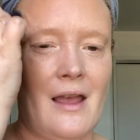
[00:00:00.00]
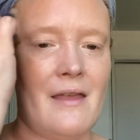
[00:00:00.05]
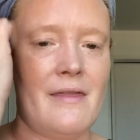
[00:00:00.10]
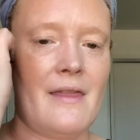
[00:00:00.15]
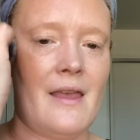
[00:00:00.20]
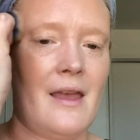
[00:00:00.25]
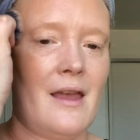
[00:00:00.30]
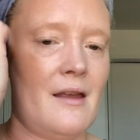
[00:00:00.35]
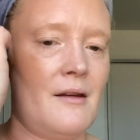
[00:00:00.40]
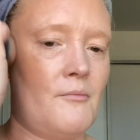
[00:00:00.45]
And
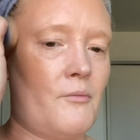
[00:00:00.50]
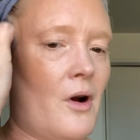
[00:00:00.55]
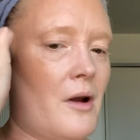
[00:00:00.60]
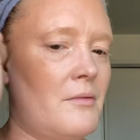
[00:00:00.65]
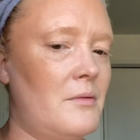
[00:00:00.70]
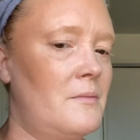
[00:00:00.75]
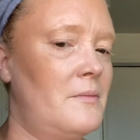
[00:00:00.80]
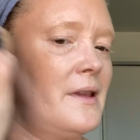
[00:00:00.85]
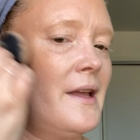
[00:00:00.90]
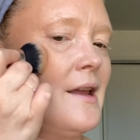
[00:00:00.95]
then
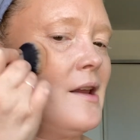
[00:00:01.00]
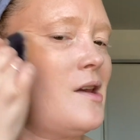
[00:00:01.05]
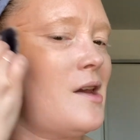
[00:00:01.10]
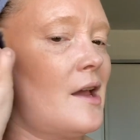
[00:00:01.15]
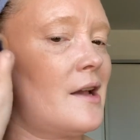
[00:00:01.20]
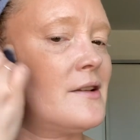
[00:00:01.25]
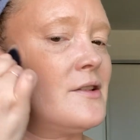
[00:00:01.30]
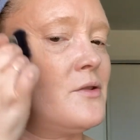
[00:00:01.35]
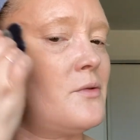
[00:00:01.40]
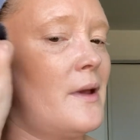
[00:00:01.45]
probably
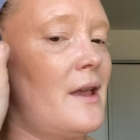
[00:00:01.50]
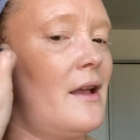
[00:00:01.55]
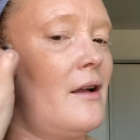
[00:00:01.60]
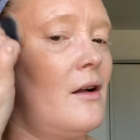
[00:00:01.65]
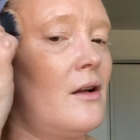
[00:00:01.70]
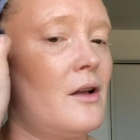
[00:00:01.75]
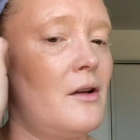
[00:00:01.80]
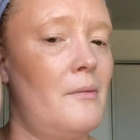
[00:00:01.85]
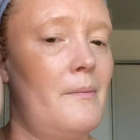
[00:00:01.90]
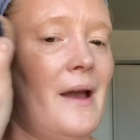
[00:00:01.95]
next week
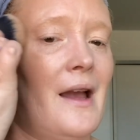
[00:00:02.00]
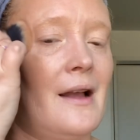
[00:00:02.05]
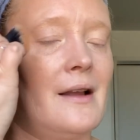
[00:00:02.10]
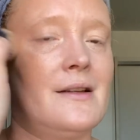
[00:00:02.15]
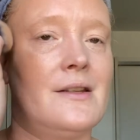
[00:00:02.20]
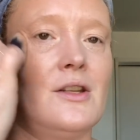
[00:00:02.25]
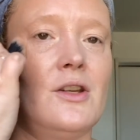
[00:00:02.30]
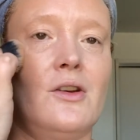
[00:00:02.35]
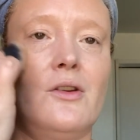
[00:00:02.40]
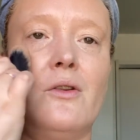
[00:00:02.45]
I'll go back
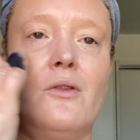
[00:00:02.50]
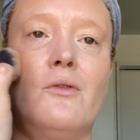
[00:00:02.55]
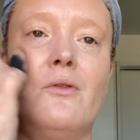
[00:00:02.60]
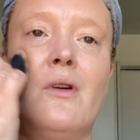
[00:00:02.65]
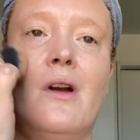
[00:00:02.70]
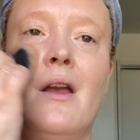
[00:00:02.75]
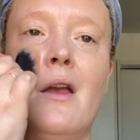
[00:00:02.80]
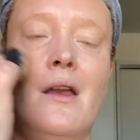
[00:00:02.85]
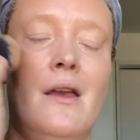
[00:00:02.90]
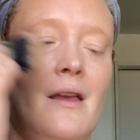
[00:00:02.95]

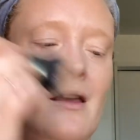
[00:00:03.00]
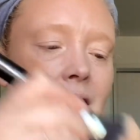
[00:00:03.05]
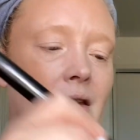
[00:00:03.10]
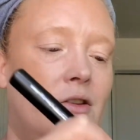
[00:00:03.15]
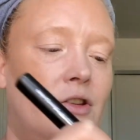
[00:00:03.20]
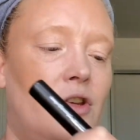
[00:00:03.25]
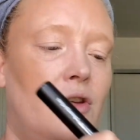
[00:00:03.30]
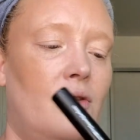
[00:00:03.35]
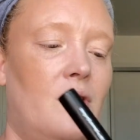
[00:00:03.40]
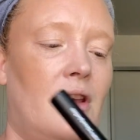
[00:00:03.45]
to
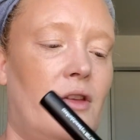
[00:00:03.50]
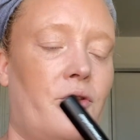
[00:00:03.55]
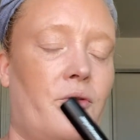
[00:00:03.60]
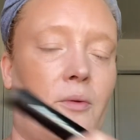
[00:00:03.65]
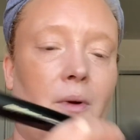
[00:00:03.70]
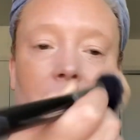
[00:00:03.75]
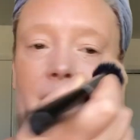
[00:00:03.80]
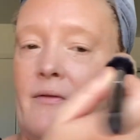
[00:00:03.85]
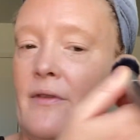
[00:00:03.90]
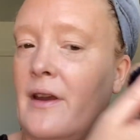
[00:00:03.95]
2 to
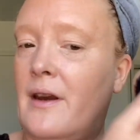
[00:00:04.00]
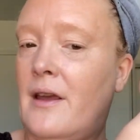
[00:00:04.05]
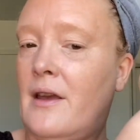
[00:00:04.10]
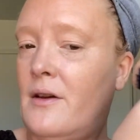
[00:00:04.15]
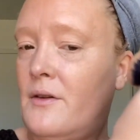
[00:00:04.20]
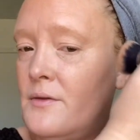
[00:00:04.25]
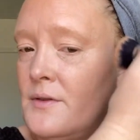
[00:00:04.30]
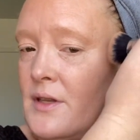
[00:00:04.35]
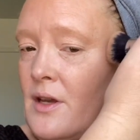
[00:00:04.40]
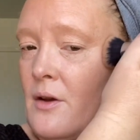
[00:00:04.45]
3
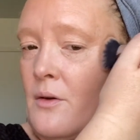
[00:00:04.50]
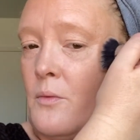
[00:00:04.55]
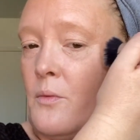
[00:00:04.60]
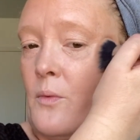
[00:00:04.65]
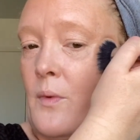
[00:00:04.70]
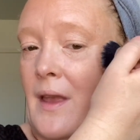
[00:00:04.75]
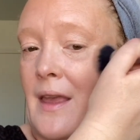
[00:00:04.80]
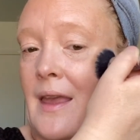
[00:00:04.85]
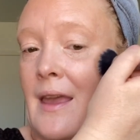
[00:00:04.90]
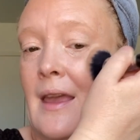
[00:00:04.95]
videos a
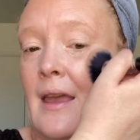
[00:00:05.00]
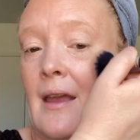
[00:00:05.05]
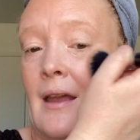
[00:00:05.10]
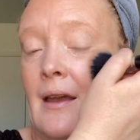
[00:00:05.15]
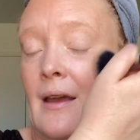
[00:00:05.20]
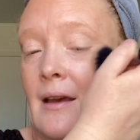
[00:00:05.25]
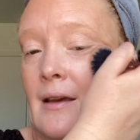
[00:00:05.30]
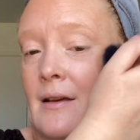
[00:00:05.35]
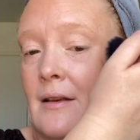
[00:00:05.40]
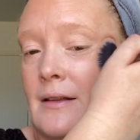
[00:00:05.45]
week.